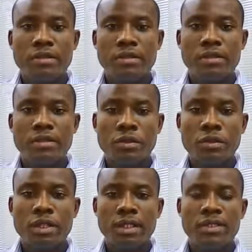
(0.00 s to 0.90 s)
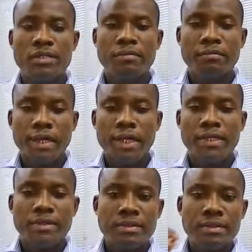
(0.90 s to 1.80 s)
the three
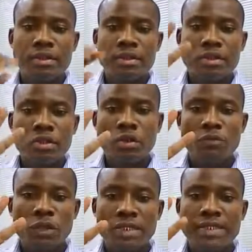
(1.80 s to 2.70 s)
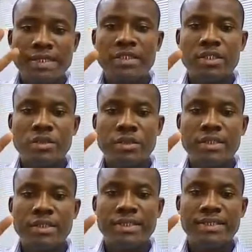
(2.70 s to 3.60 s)
main software design
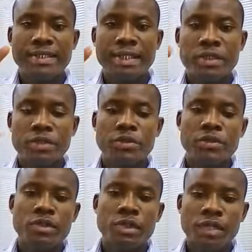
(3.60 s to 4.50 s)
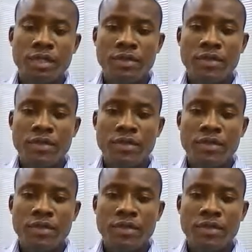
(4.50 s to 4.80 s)
strategies in use today.